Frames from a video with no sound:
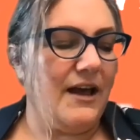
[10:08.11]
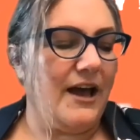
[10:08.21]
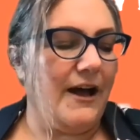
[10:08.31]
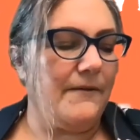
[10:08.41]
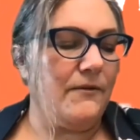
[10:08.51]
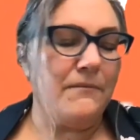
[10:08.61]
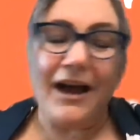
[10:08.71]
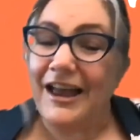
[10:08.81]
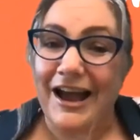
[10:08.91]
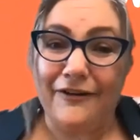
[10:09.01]

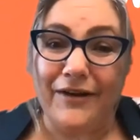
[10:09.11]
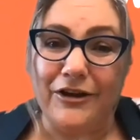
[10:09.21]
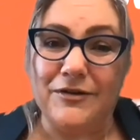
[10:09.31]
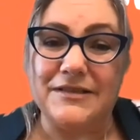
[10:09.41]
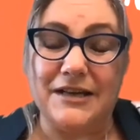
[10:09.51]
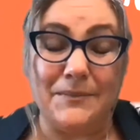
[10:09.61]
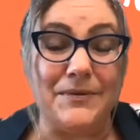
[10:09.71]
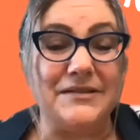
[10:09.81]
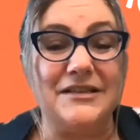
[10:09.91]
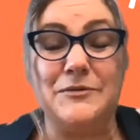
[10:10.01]
Our values in our
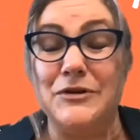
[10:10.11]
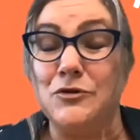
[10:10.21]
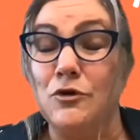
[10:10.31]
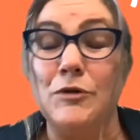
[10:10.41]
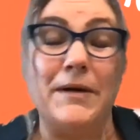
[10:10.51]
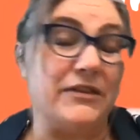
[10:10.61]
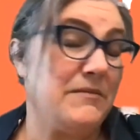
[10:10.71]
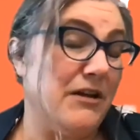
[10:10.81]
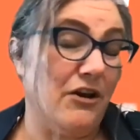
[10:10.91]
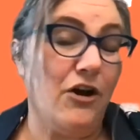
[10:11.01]
business, we talk about them
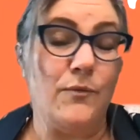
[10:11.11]
a lot.